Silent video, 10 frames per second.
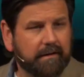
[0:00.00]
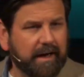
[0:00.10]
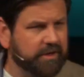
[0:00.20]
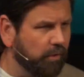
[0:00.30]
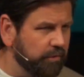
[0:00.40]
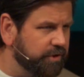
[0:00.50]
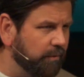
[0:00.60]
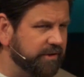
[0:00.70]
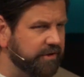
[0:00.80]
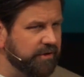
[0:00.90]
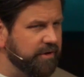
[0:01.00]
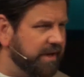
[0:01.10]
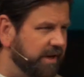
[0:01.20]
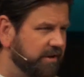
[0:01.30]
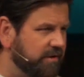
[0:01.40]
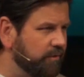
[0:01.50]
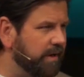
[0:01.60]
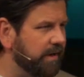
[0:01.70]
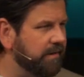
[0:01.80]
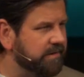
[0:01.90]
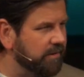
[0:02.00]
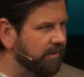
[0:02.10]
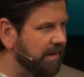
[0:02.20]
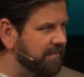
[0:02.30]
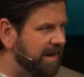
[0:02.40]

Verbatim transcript: I told you what to do, you didn't do it, and so I'm,